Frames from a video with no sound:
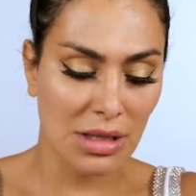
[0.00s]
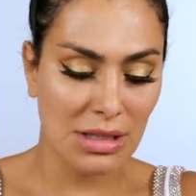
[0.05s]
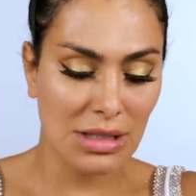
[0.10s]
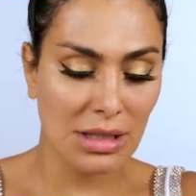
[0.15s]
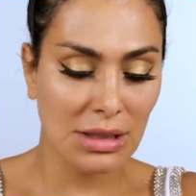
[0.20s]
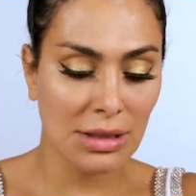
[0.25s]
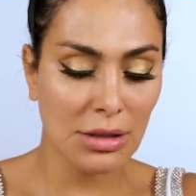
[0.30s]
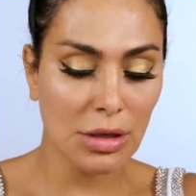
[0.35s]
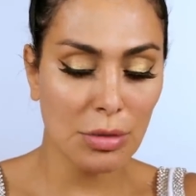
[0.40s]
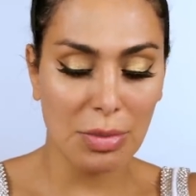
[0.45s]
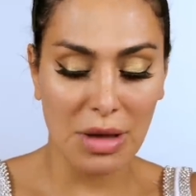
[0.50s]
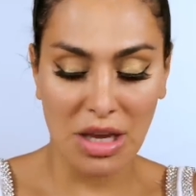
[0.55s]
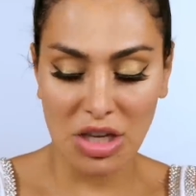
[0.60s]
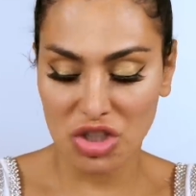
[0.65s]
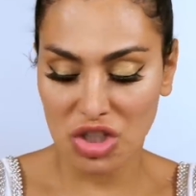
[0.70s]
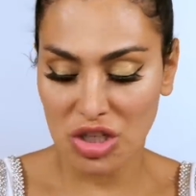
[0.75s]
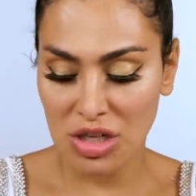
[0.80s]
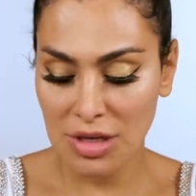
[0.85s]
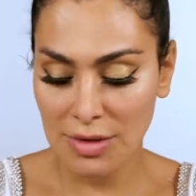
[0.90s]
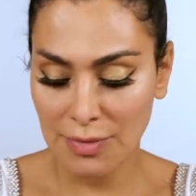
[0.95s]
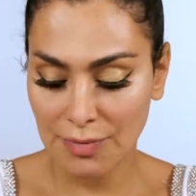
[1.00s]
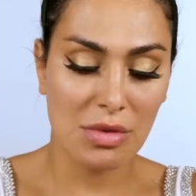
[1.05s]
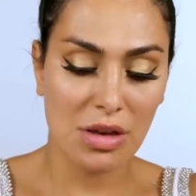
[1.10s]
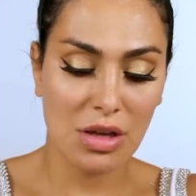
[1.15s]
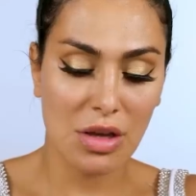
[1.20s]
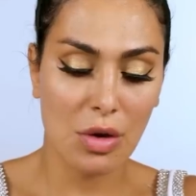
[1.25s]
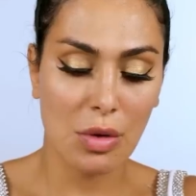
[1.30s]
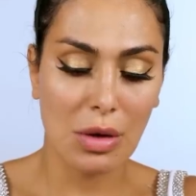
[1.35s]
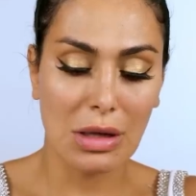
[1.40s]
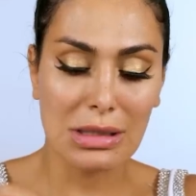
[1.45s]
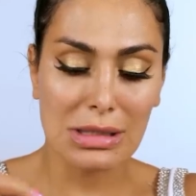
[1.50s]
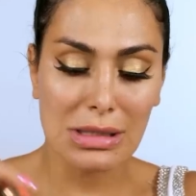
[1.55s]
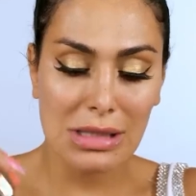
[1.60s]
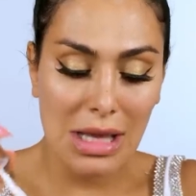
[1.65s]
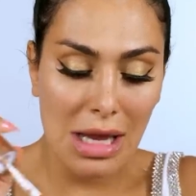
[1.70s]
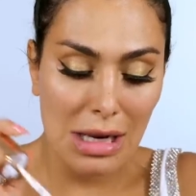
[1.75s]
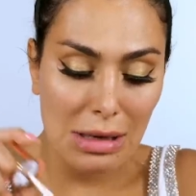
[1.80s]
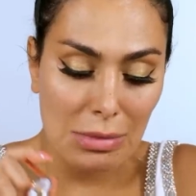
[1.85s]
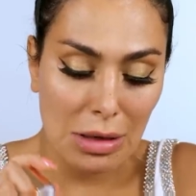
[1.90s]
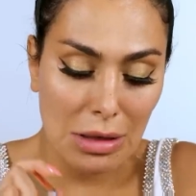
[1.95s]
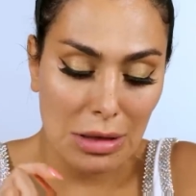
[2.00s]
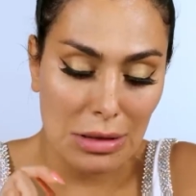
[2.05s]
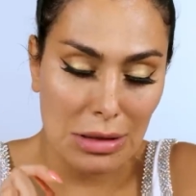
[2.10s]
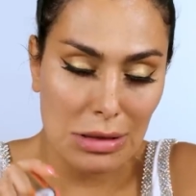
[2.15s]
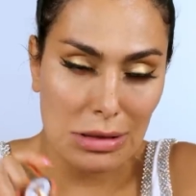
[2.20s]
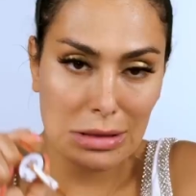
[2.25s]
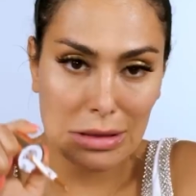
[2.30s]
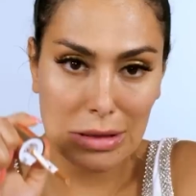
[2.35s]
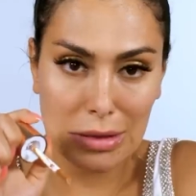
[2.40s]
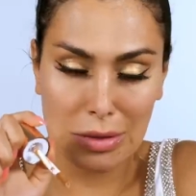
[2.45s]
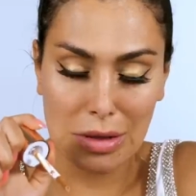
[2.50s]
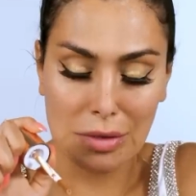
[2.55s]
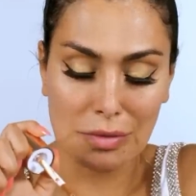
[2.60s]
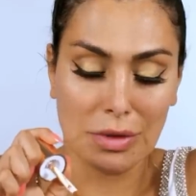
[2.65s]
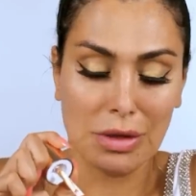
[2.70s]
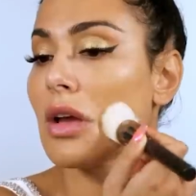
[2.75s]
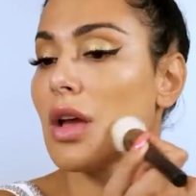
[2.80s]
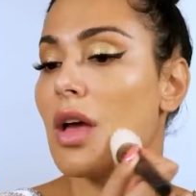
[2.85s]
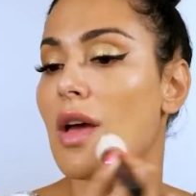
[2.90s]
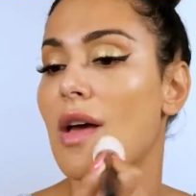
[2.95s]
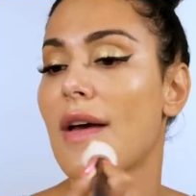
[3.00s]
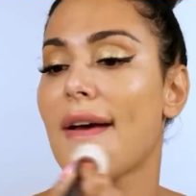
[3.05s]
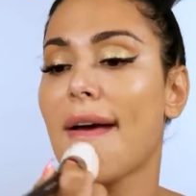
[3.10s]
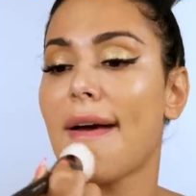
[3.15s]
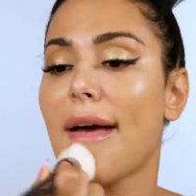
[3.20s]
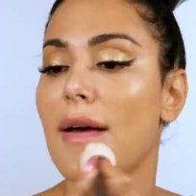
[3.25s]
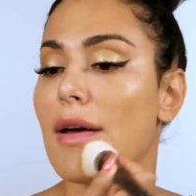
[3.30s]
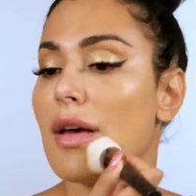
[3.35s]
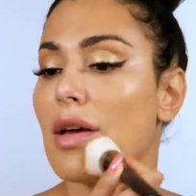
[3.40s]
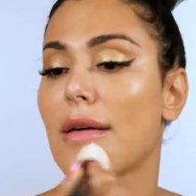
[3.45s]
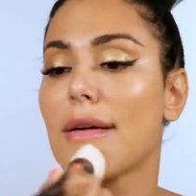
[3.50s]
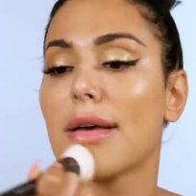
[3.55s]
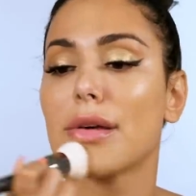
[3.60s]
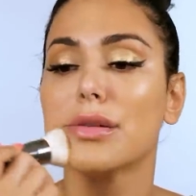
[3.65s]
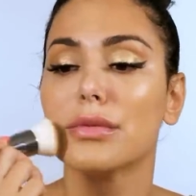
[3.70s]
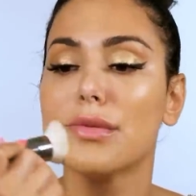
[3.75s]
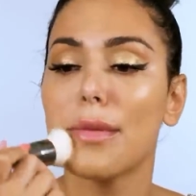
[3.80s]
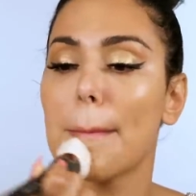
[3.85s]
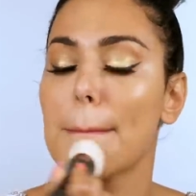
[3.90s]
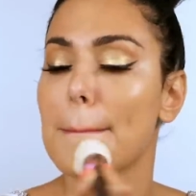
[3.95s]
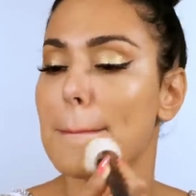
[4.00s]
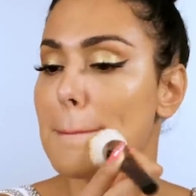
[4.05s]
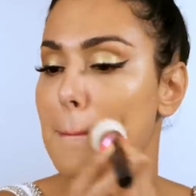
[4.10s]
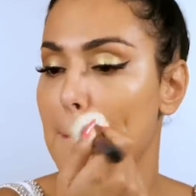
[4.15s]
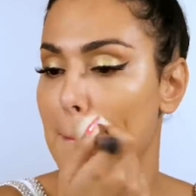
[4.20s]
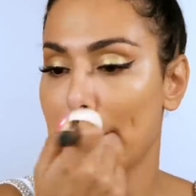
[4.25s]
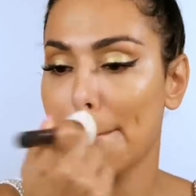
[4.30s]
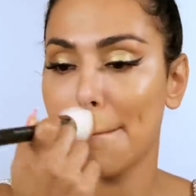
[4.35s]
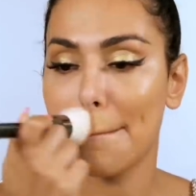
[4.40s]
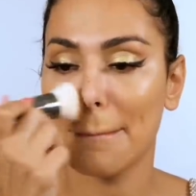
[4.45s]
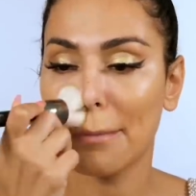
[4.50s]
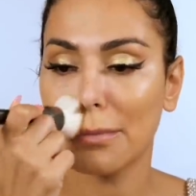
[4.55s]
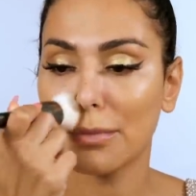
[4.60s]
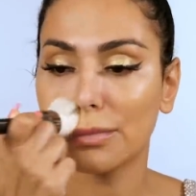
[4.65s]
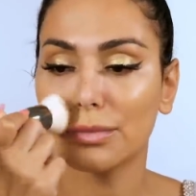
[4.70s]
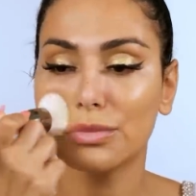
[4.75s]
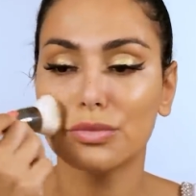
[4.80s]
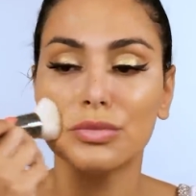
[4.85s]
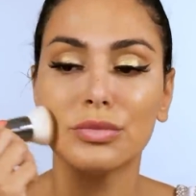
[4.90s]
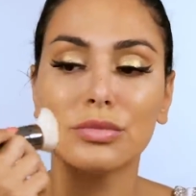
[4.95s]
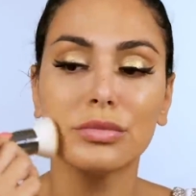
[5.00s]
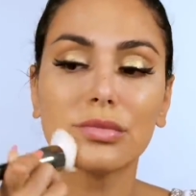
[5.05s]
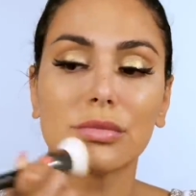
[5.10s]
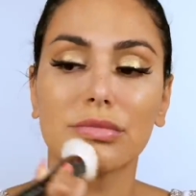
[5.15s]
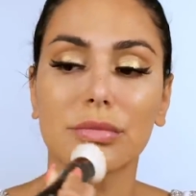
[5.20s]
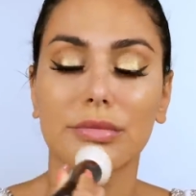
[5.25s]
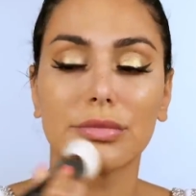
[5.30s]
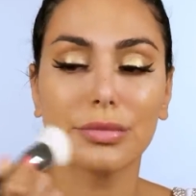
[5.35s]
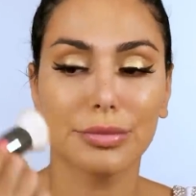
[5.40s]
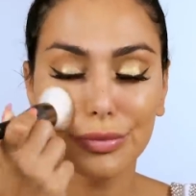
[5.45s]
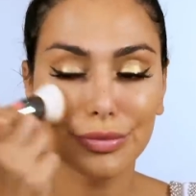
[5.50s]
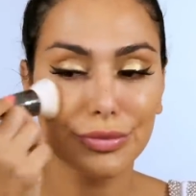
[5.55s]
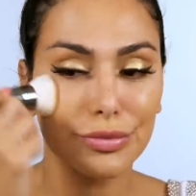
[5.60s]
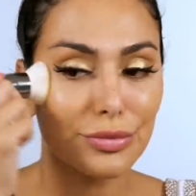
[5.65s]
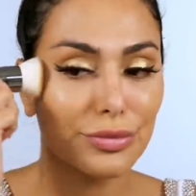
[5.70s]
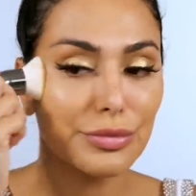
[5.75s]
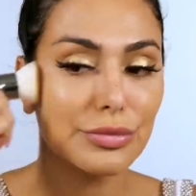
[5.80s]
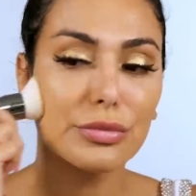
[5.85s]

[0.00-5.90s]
It's a little beigey. I'm gonna go a slight amount of this too. I really shouldn't. And I'm just kind of mixing everything